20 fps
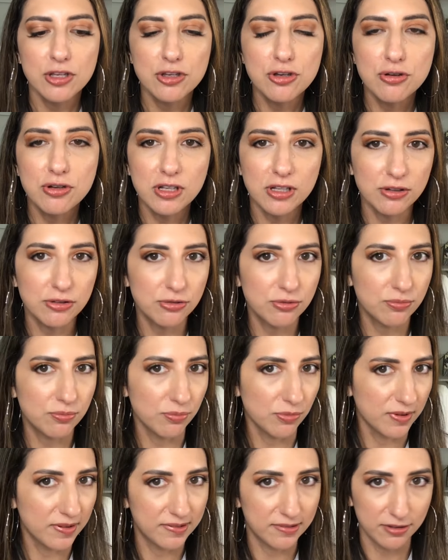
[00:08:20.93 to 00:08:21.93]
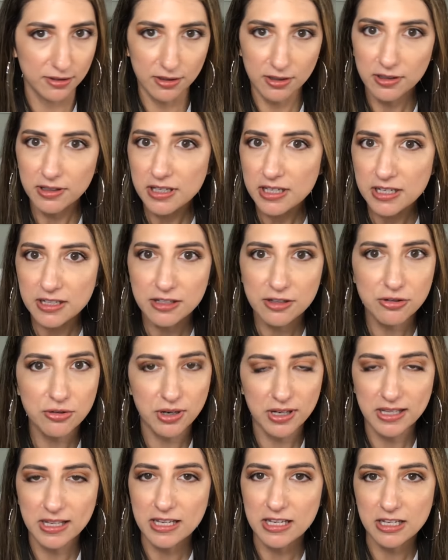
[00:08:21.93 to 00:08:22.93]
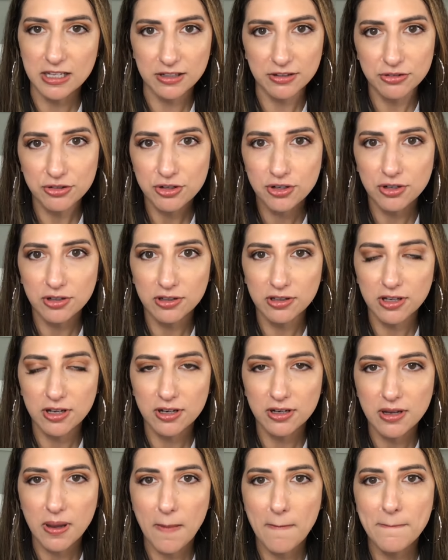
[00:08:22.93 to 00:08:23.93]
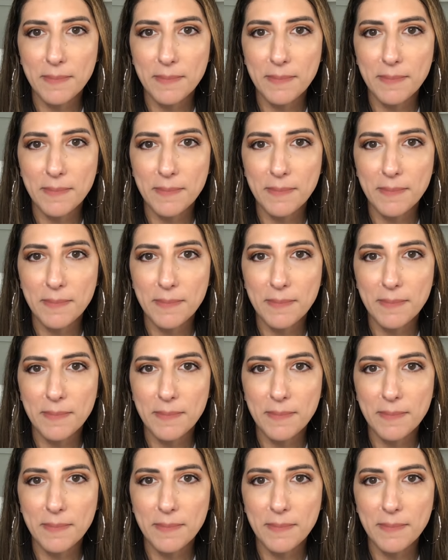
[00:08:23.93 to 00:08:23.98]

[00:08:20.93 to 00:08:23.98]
you can still integrate it into your look,